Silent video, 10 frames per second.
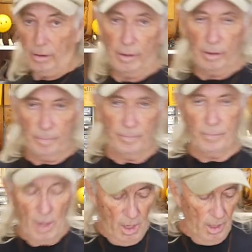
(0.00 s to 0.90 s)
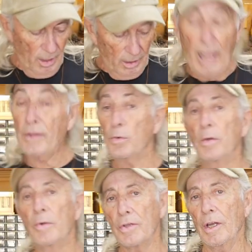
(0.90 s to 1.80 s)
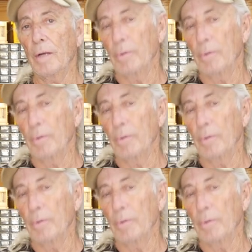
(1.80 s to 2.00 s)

i am last week we set up